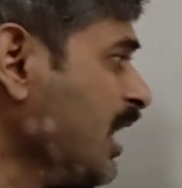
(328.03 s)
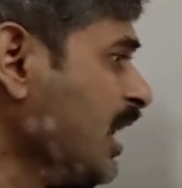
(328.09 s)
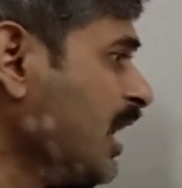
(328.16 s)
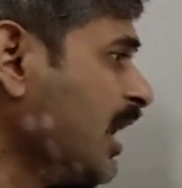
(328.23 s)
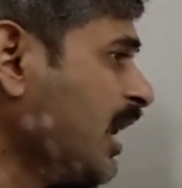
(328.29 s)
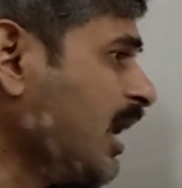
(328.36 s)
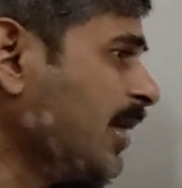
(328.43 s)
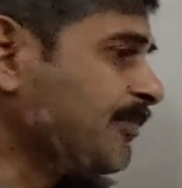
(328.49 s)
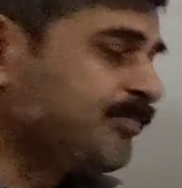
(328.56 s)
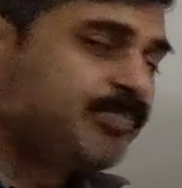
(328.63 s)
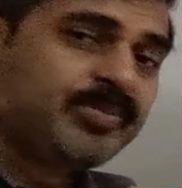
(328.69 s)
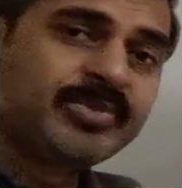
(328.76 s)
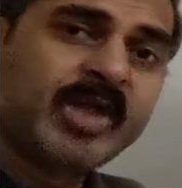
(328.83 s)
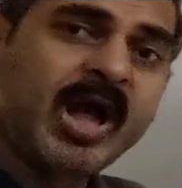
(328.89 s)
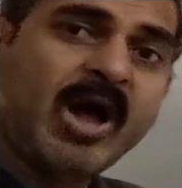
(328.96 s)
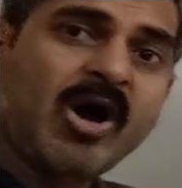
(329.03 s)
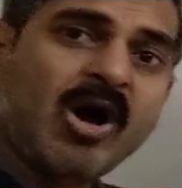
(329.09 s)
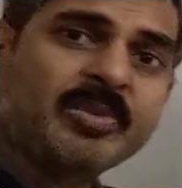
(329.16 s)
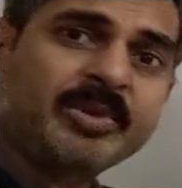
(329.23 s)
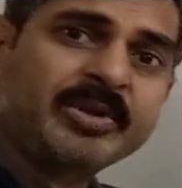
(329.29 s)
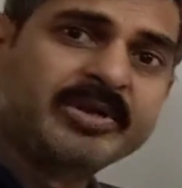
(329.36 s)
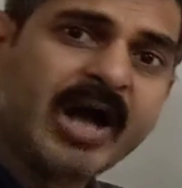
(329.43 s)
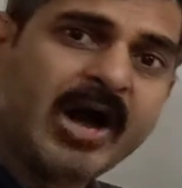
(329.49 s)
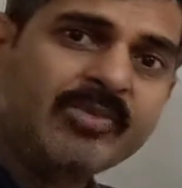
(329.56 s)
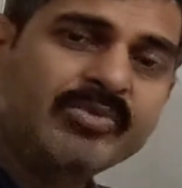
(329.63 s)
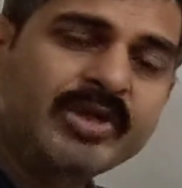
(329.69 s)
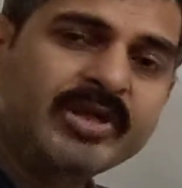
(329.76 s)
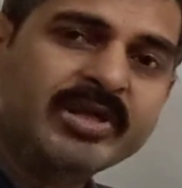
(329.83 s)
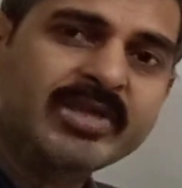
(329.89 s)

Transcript: Now, on the downside,